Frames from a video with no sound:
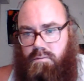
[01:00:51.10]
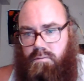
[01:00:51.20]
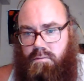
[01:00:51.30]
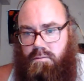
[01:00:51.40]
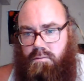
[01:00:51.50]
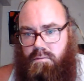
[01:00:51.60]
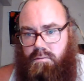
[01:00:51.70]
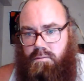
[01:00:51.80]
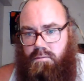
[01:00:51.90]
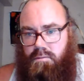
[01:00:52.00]

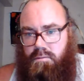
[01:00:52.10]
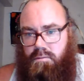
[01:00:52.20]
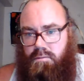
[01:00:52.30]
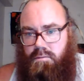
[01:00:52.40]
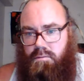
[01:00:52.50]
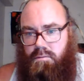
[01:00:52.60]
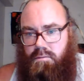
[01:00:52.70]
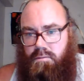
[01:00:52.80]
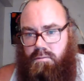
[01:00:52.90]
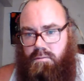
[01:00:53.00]
Joe raped his
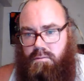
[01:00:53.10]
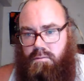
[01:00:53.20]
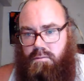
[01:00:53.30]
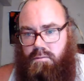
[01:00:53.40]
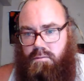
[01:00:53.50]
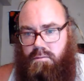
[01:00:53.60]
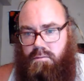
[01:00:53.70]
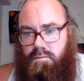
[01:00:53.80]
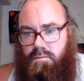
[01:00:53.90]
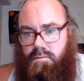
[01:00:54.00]
daughter and beats his
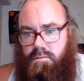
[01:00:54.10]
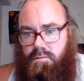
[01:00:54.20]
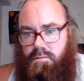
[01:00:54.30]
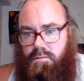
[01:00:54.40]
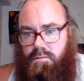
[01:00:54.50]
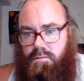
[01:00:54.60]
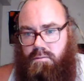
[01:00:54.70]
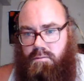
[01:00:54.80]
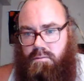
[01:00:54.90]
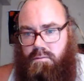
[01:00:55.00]
dog too, and he
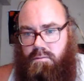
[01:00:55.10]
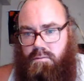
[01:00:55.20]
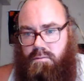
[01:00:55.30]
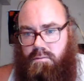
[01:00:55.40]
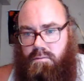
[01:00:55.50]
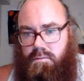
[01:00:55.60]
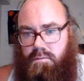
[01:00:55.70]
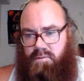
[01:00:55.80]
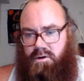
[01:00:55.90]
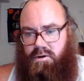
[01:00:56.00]
killed American troops
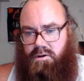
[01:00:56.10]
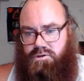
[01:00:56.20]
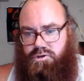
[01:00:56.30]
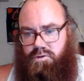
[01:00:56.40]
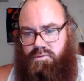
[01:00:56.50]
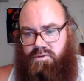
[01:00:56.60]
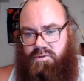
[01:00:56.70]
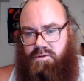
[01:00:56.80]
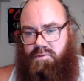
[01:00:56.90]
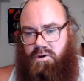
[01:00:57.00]
with the departure of
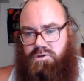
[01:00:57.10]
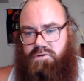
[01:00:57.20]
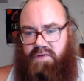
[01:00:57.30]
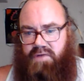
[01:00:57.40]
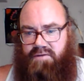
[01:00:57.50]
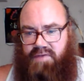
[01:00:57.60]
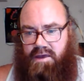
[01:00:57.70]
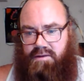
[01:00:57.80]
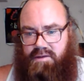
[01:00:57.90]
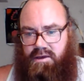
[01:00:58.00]
Afghanistan, and he
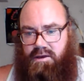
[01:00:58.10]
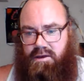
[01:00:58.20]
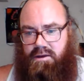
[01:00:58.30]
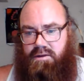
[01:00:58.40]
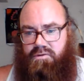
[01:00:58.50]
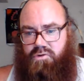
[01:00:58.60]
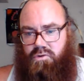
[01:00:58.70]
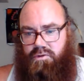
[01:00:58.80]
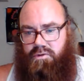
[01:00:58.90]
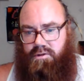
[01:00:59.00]
stole the election.
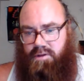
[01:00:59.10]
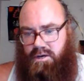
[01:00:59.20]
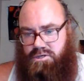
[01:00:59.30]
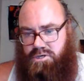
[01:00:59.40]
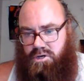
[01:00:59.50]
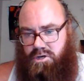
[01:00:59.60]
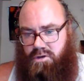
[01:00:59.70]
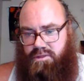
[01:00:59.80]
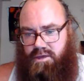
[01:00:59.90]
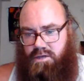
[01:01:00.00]
Good thing,
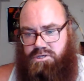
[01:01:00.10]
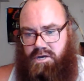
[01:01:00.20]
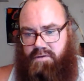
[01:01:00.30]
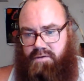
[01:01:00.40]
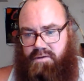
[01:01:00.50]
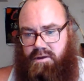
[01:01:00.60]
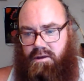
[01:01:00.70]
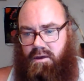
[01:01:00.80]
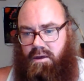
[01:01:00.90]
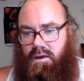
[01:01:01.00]
Jason. I
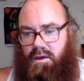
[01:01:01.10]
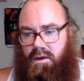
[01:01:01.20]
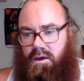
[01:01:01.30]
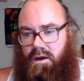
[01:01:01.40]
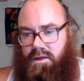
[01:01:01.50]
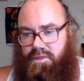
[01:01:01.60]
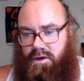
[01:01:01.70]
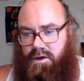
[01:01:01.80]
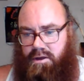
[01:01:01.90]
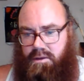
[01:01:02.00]
thought he was going to
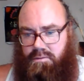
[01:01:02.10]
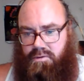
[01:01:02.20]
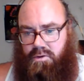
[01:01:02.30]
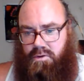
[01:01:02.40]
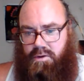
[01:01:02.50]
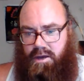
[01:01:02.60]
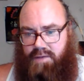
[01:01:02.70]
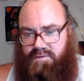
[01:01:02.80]
have to send you